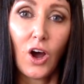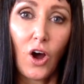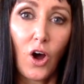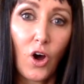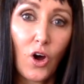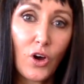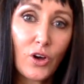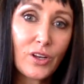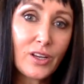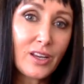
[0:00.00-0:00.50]

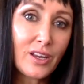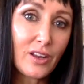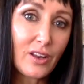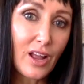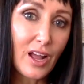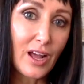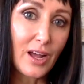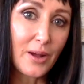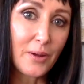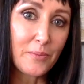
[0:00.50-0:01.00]
on
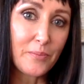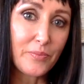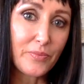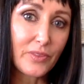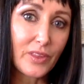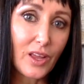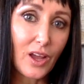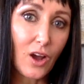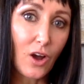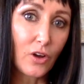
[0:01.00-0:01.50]

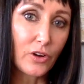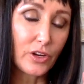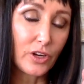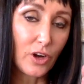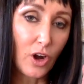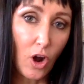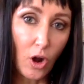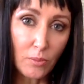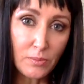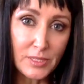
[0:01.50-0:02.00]

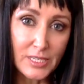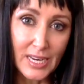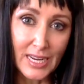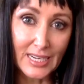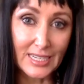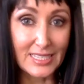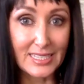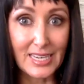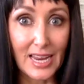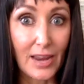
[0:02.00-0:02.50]
an
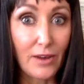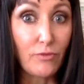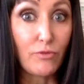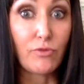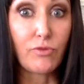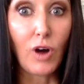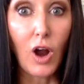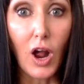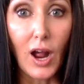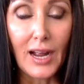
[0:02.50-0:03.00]
object, say
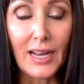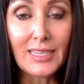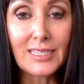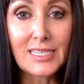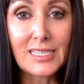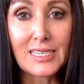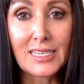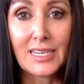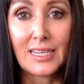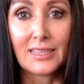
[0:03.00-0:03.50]

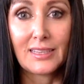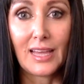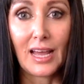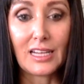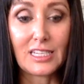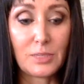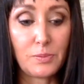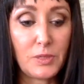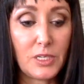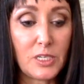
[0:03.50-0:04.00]
rice,
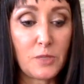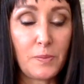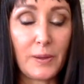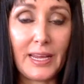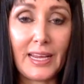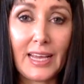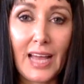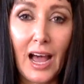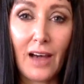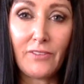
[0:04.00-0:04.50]
that's just
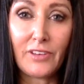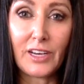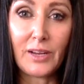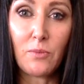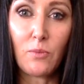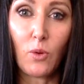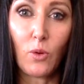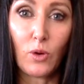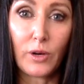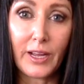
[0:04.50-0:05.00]
been covered
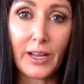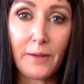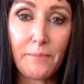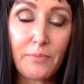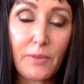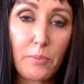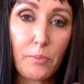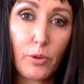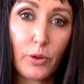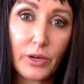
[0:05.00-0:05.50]
in
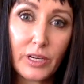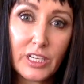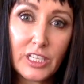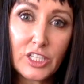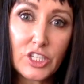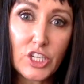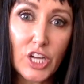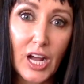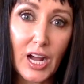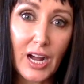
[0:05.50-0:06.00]
water, put in a
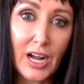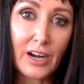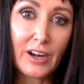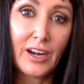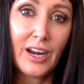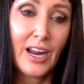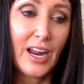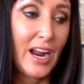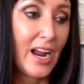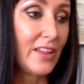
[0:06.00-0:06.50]

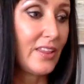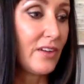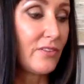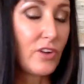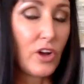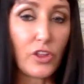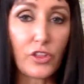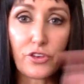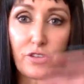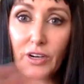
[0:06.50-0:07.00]
jar, and they've
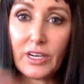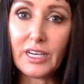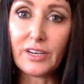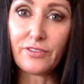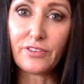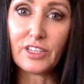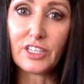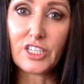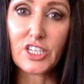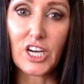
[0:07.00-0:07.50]
got three
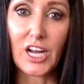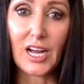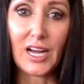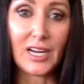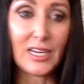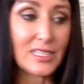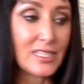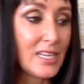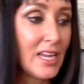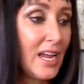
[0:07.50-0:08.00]
different
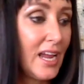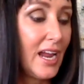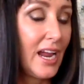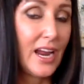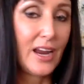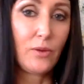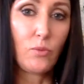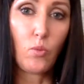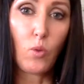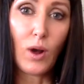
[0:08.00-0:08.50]
jars,
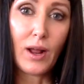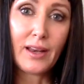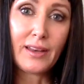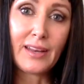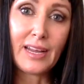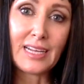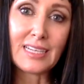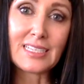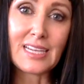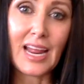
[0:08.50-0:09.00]
and one
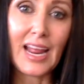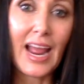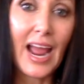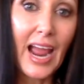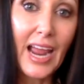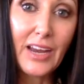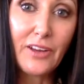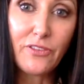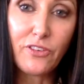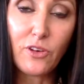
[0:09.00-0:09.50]
they say
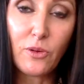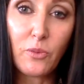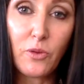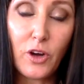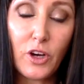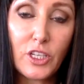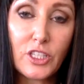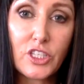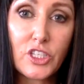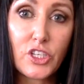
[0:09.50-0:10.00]
hateful
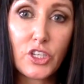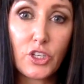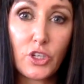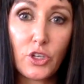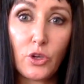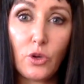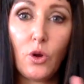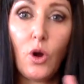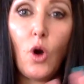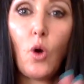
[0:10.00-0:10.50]
words
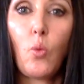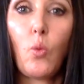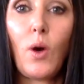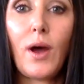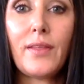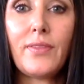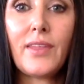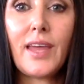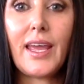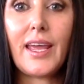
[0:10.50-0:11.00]
to,
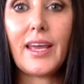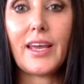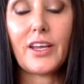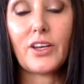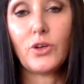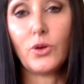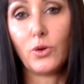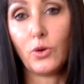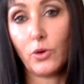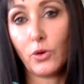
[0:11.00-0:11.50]
one they
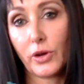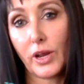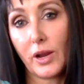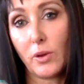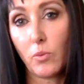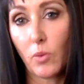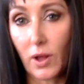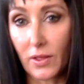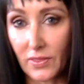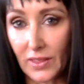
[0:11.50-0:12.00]
ignored,
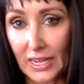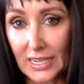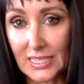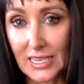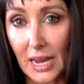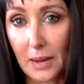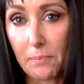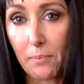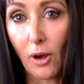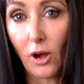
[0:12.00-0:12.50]
and one they
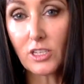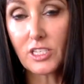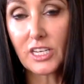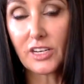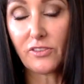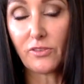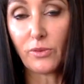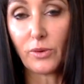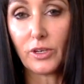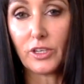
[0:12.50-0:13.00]
say
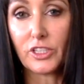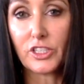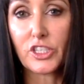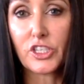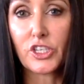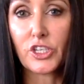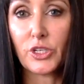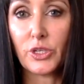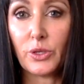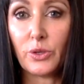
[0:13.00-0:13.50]
positive words
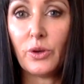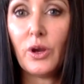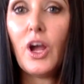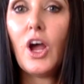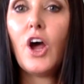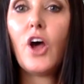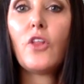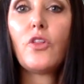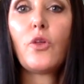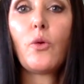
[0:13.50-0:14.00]
to.
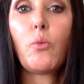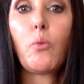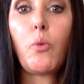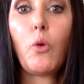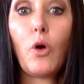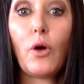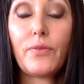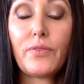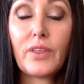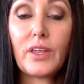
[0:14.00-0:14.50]

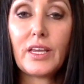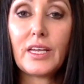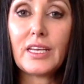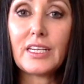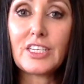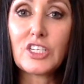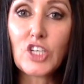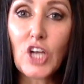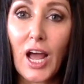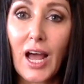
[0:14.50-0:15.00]

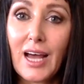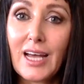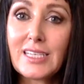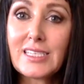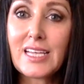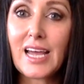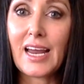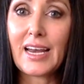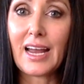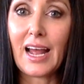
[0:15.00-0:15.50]
The
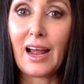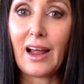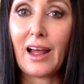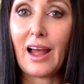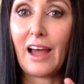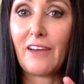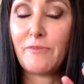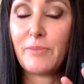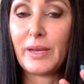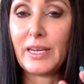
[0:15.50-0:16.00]
jars that
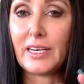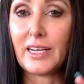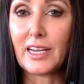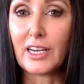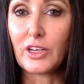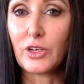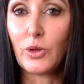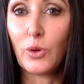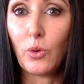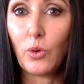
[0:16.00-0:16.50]
have been
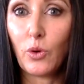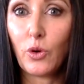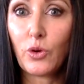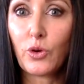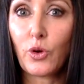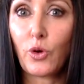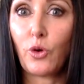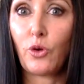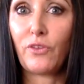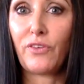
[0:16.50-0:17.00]
ignored
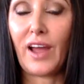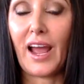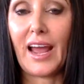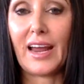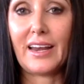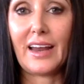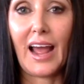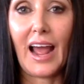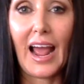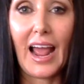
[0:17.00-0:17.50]
or have
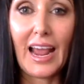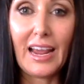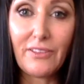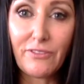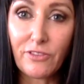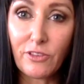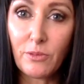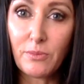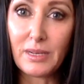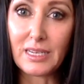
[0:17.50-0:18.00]
had
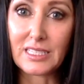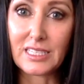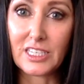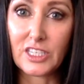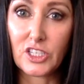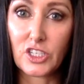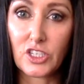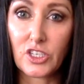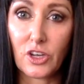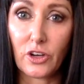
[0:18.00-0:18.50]
hateful
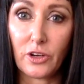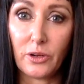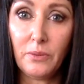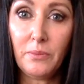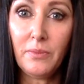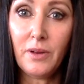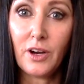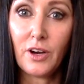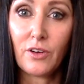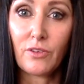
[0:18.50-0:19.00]
messages on
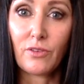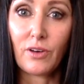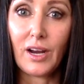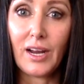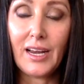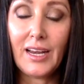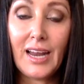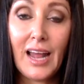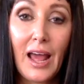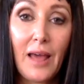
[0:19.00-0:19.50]
them,
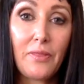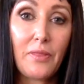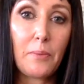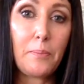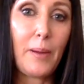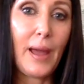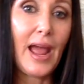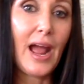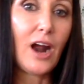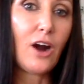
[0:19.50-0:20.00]
right? The
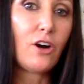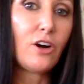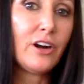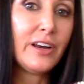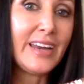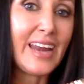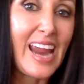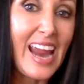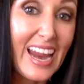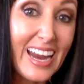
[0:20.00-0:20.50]
power
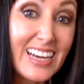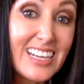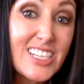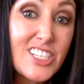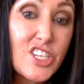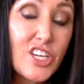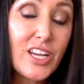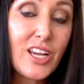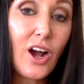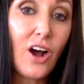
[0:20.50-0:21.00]
and
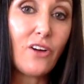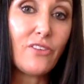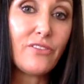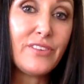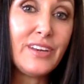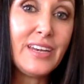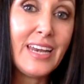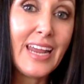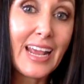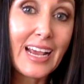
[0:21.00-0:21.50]
energy
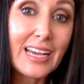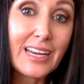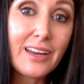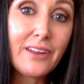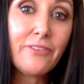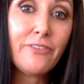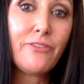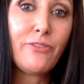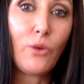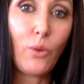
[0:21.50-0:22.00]
of
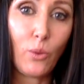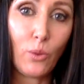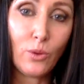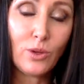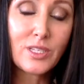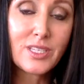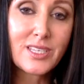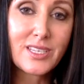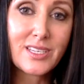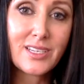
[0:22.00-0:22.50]
negative
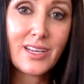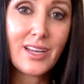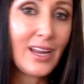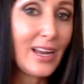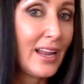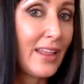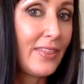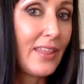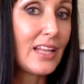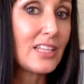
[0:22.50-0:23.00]
force,
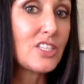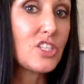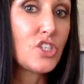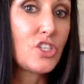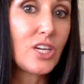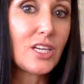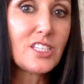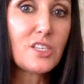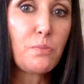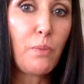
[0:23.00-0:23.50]
and that's
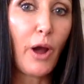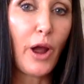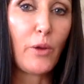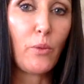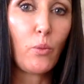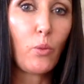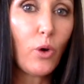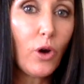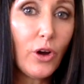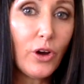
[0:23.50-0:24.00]
just by
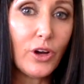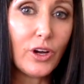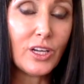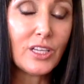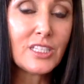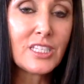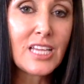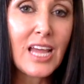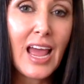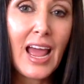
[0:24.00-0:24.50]

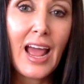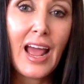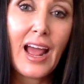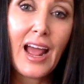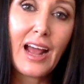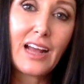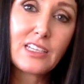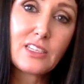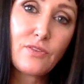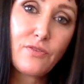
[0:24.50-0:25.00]
words,
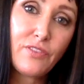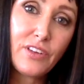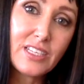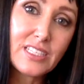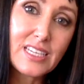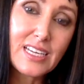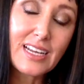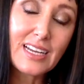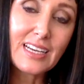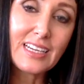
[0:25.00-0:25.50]
has
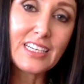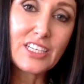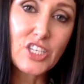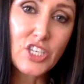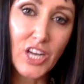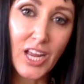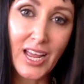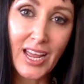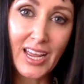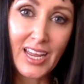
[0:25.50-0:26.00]
physically
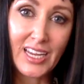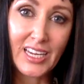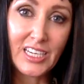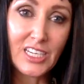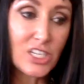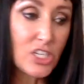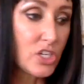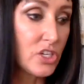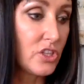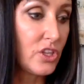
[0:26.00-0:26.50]

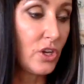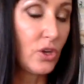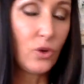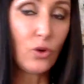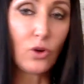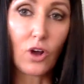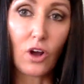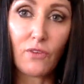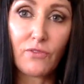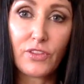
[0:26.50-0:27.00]
changed the
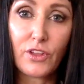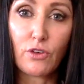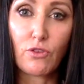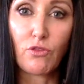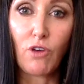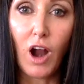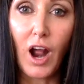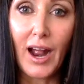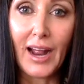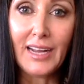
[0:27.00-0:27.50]
look of the
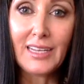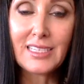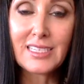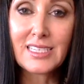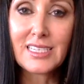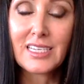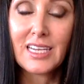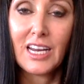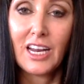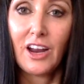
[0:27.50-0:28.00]

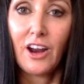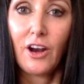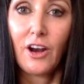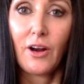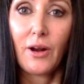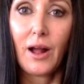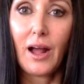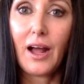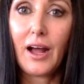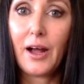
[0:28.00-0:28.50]
rice
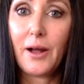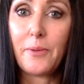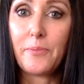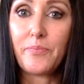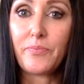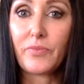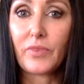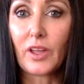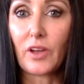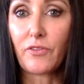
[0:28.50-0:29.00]

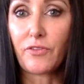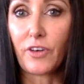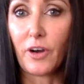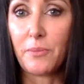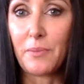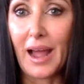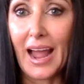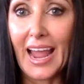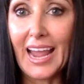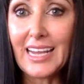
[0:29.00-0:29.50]

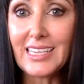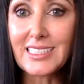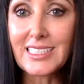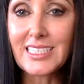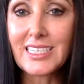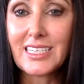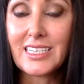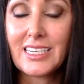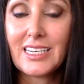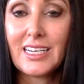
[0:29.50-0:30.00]
from
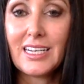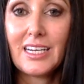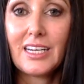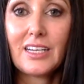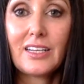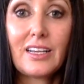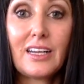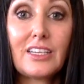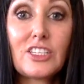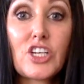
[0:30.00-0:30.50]
hate,
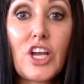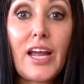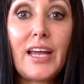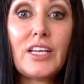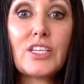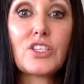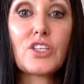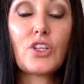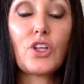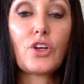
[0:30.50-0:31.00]

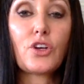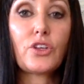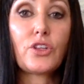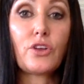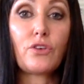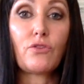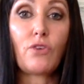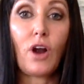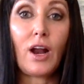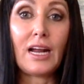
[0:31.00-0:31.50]
changed the look of
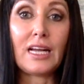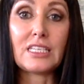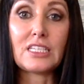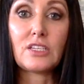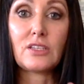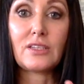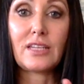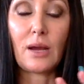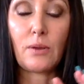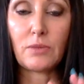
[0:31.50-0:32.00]
the rice
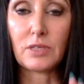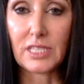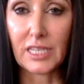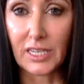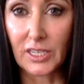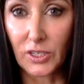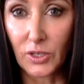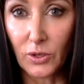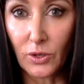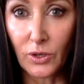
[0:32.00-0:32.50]
that was
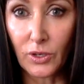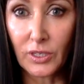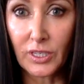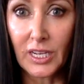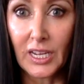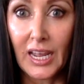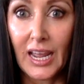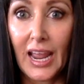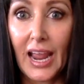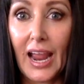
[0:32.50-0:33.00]
ignored,
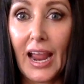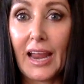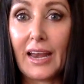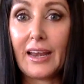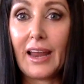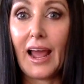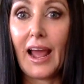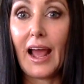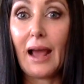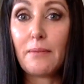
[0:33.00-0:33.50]

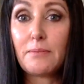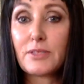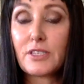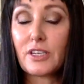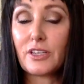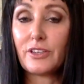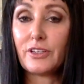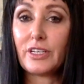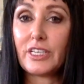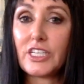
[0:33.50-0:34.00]
and
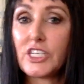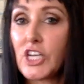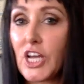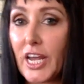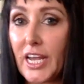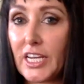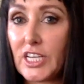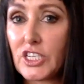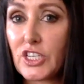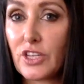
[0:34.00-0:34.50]
absolutely
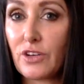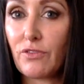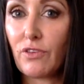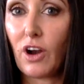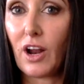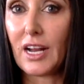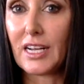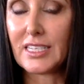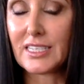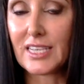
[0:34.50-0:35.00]
changed the
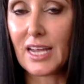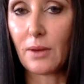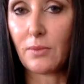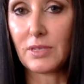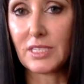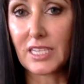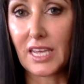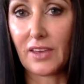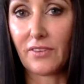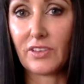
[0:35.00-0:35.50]
rice that
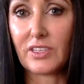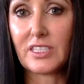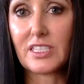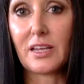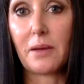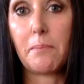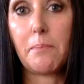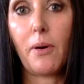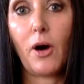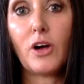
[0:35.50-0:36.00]
was given
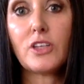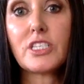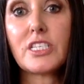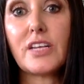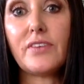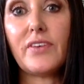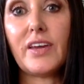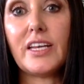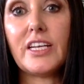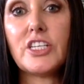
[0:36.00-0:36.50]
some
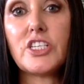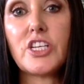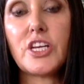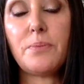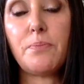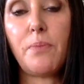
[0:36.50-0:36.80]
positive energy,